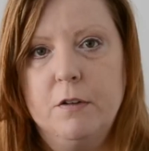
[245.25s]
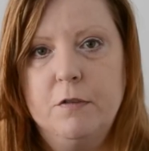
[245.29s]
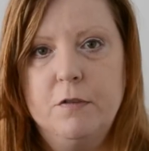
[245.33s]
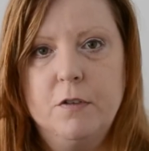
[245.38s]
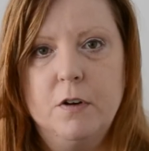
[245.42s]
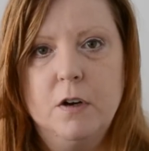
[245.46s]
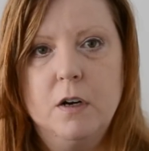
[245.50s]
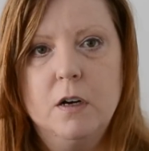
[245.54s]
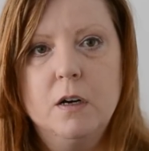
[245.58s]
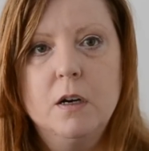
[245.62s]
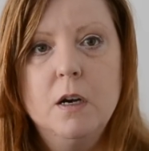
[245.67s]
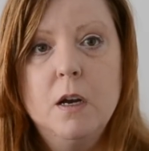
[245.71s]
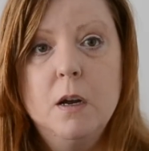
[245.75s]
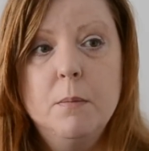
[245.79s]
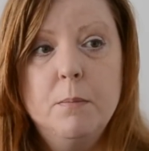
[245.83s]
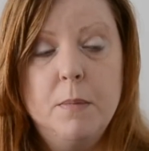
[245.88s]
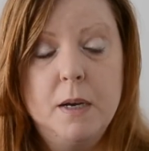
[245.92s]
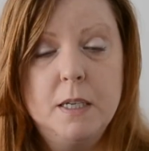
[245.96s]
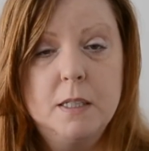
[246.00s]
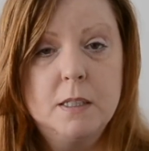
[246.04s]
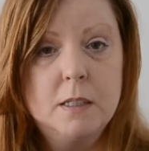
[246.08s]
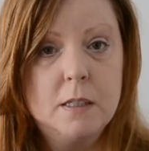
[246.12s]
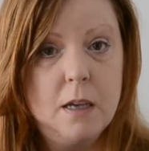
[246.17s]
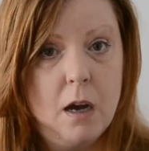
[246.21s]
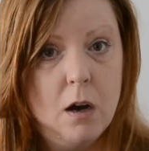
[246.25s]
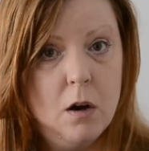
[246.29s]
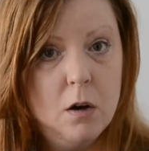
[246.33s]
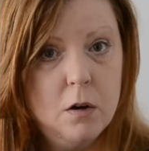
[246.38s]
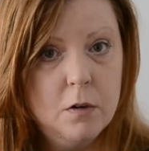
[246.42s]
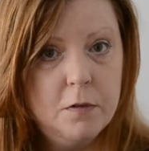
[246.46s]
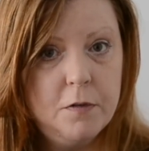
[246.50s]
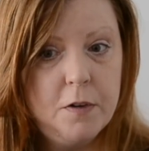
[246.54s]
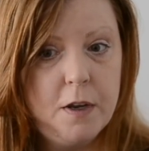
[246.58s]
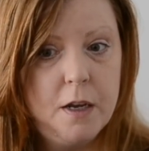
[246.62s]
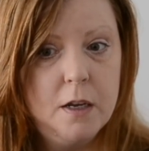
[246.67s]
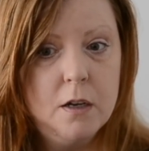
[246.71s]
for
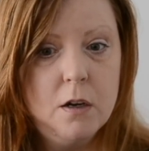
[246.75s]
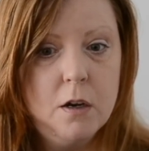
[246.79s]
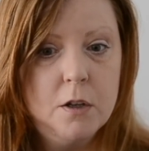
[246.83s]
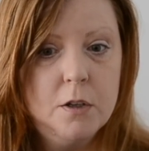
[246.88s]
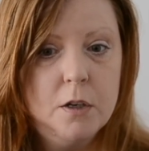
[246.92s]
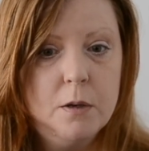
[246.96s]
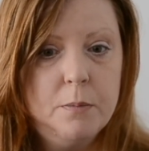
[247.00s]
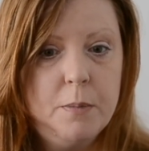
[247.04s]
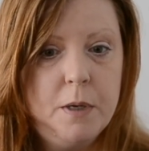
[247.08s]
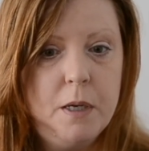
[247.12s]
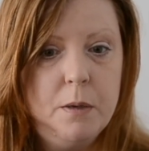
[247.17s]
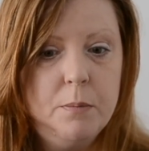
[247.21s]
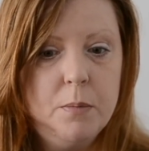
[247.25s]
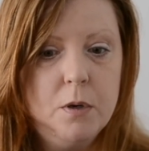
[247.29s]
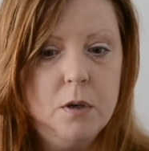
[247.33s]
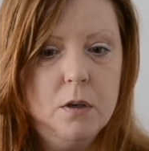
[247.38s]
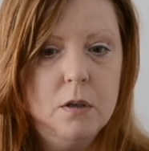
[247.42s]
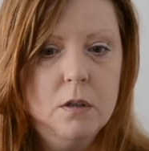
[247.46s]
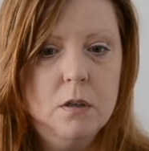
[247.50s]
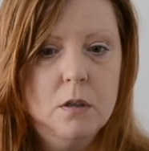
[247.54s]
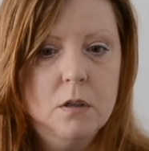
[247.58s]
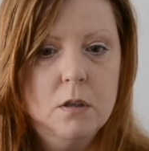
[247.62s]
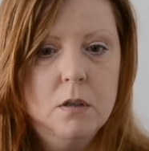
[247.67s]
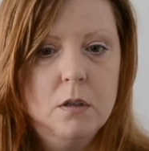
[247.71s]
myself and other people.